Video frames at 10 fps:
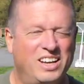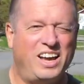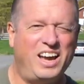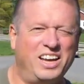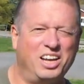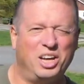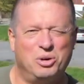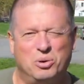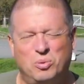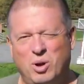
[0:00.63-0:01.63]
Hey,
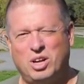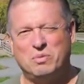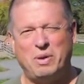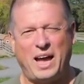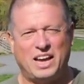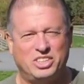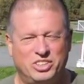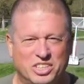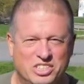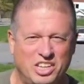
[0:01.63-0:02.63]
hello. Welcome back to
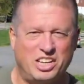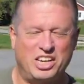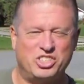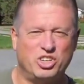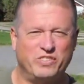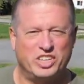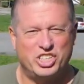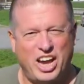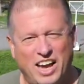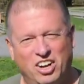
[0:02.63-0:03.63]
the Sunday Serving
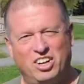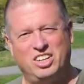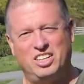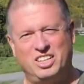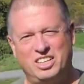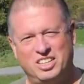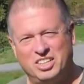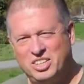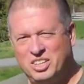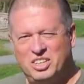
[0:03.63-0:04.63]
channel,
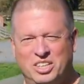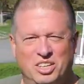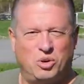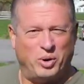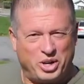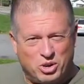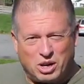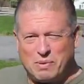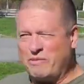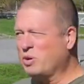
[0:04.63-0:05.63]
where you come every